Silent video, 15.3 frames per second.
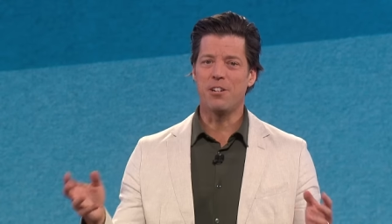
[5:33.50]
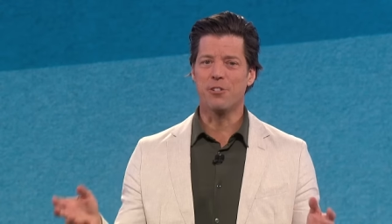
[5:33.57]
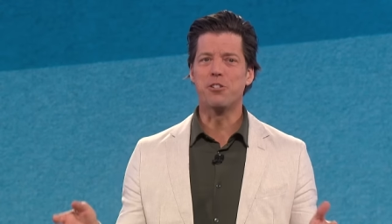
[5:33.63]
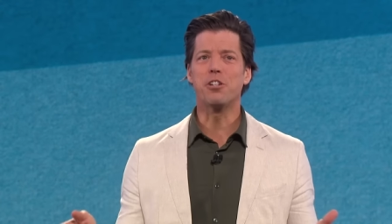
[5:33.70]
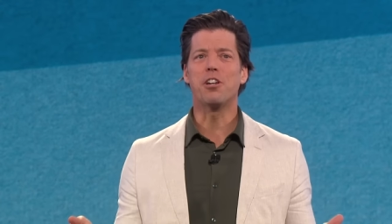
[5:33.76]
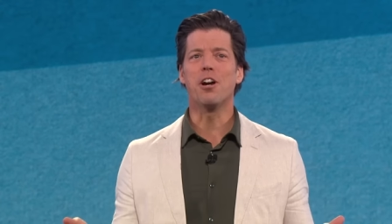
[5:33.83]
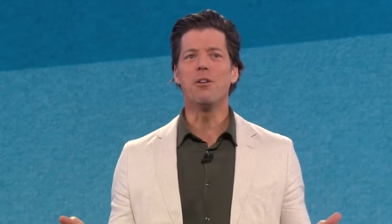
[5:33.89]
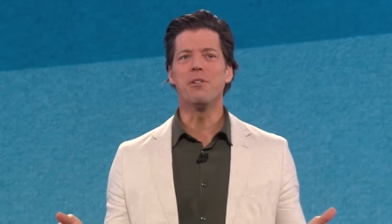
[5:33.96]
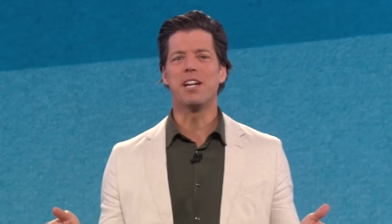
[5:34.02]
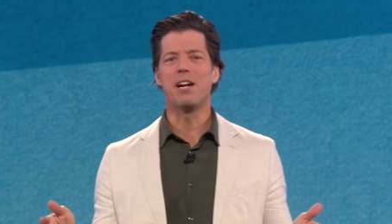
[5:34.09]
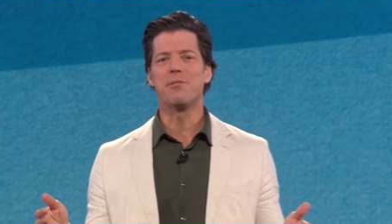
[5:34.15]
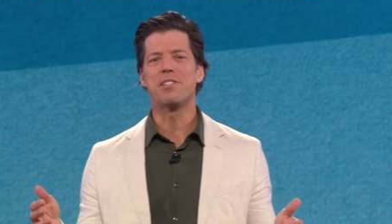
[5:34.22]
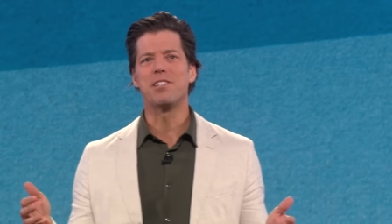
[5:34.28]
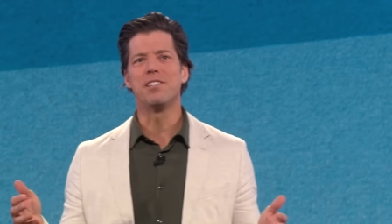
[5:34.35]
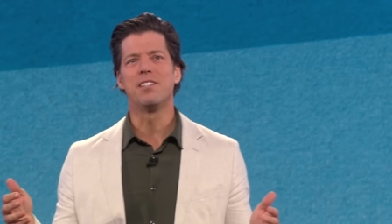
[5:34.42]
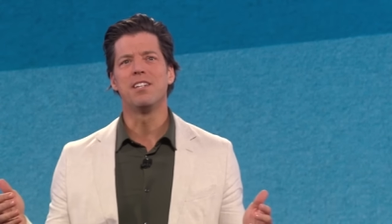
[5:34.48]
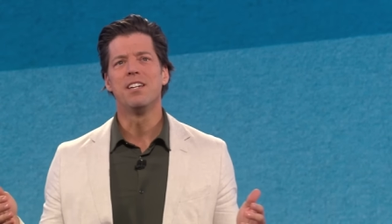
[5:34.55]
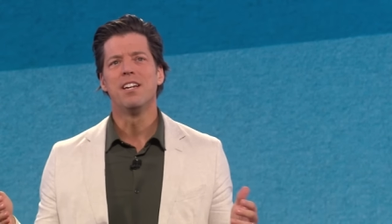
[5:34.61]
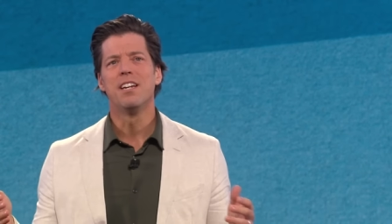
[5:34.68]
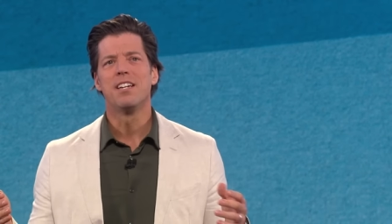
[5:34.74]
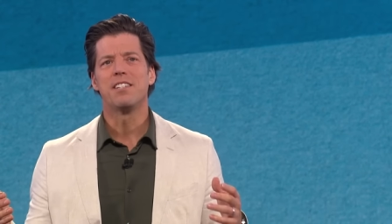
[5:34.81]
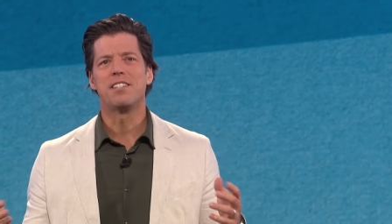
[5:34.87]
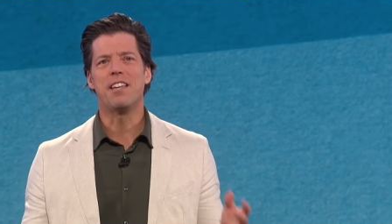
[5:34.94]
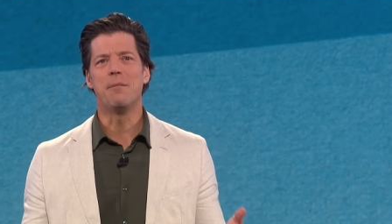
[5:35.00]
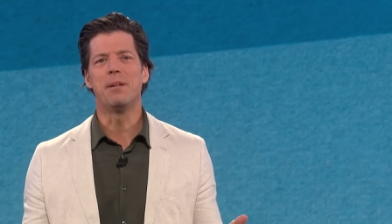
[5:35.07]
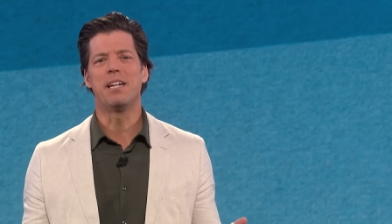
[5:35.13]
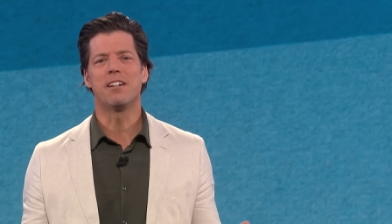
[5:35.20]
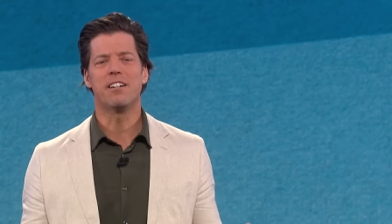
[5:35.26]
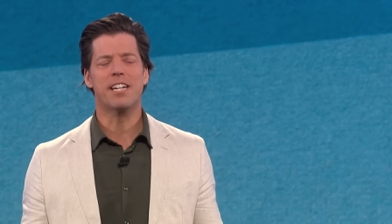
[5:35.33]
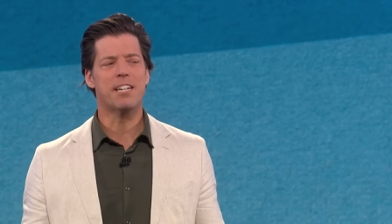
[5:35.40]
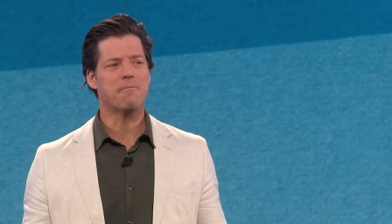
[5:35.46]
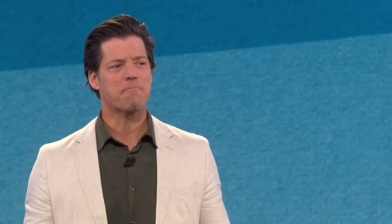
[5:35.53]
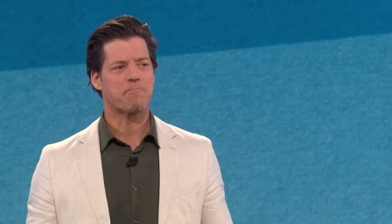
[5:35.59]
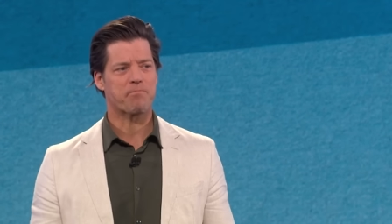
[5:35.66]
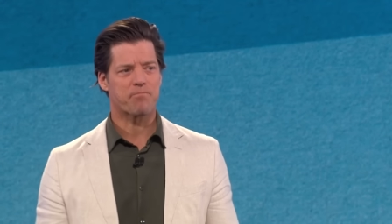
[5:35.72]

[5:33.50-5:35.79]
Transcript: years ago when I was in seminary,